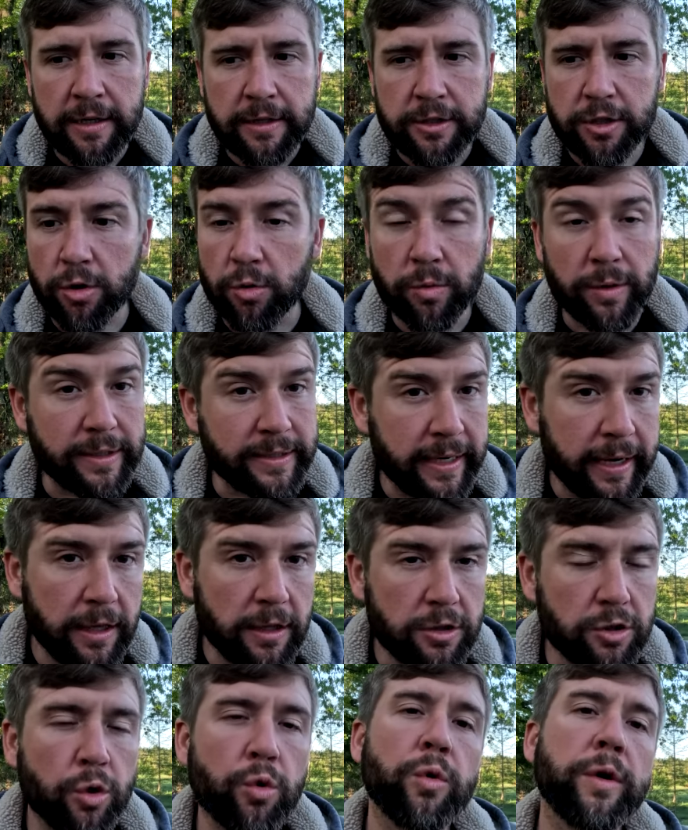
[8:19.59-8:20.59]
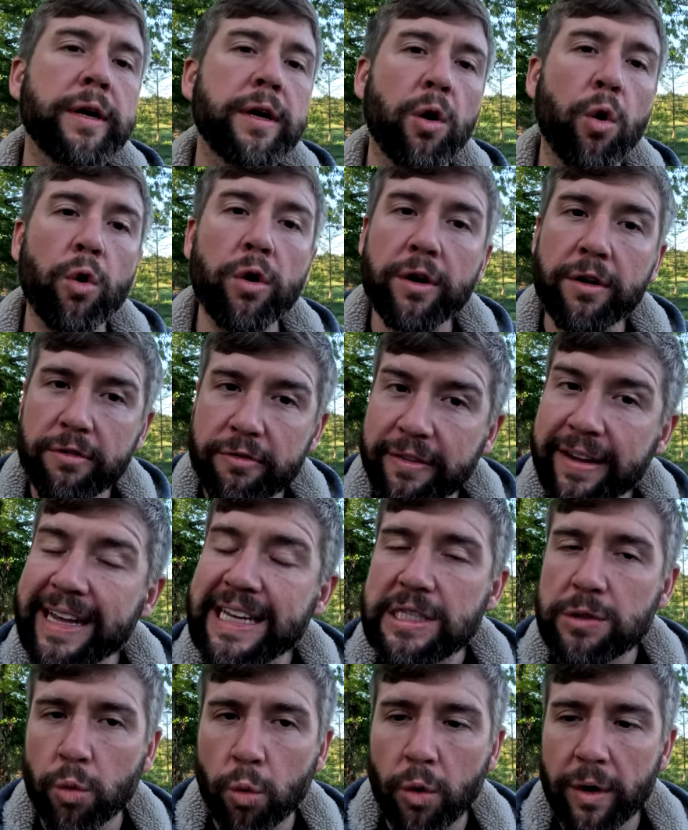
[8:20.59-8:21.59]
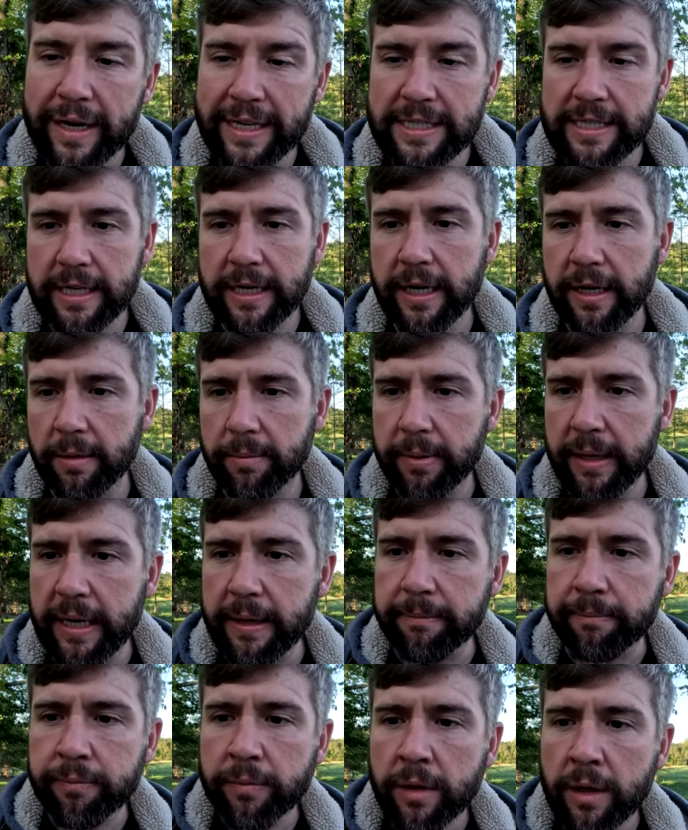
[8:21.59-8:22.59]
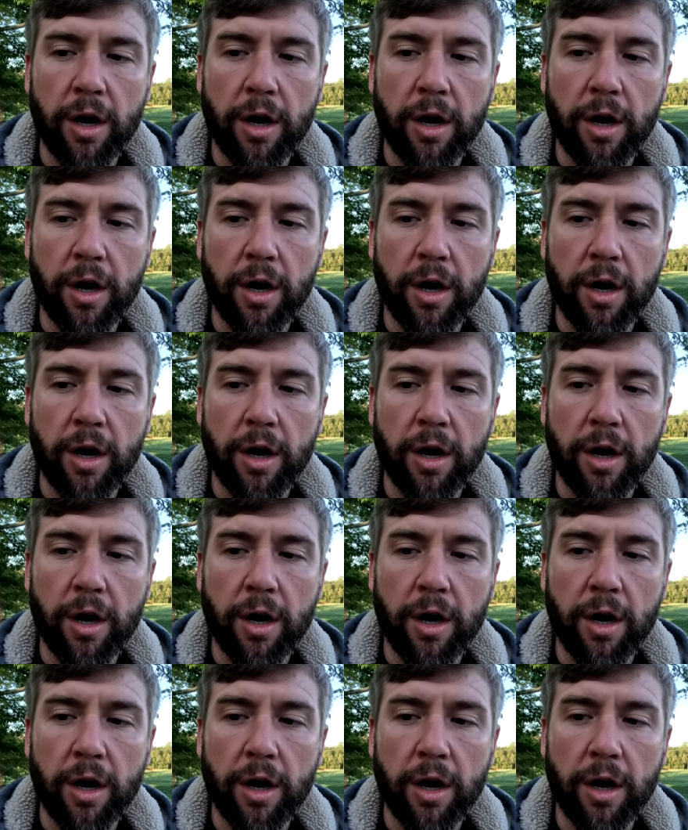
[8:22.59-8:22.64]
So retaliatory or defense, what is it going to be?